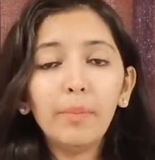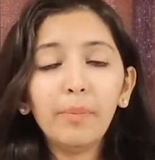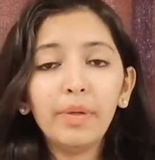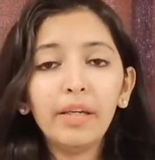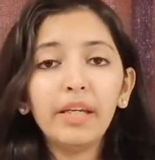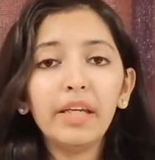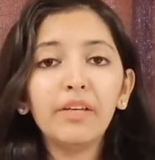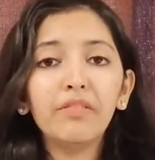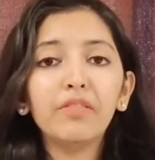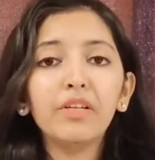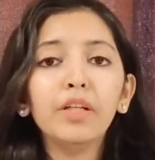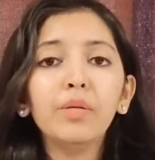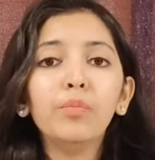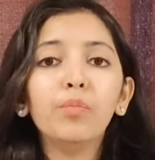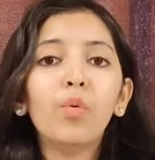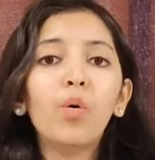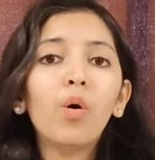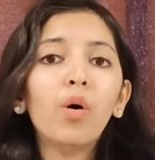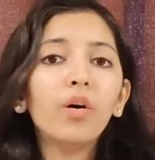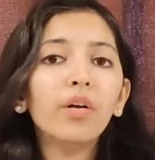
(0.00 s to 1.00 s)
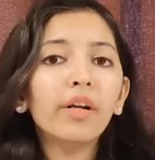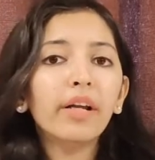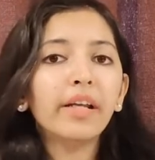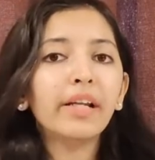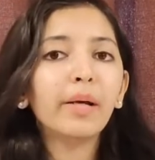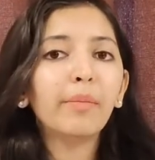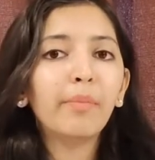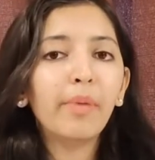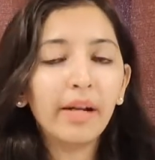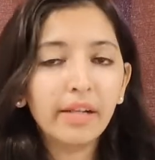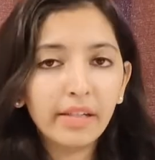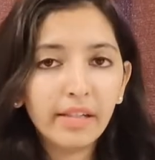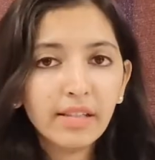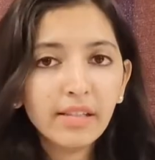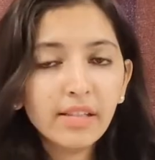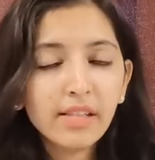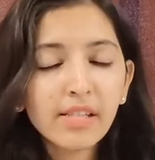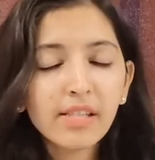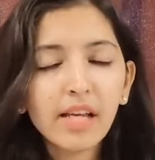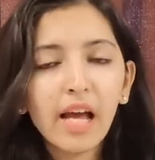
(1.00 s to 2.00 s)
be given more in
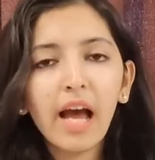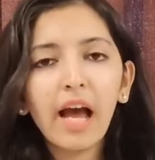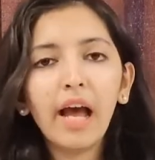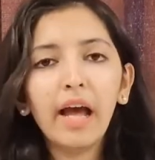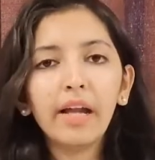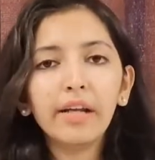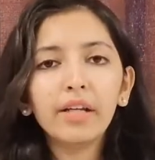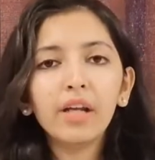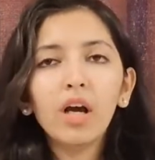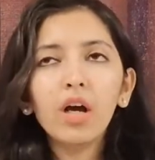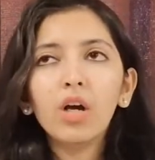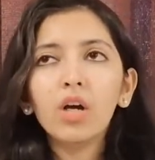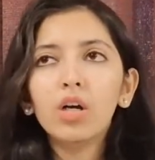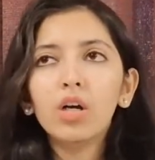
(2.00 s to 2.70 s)
abundance and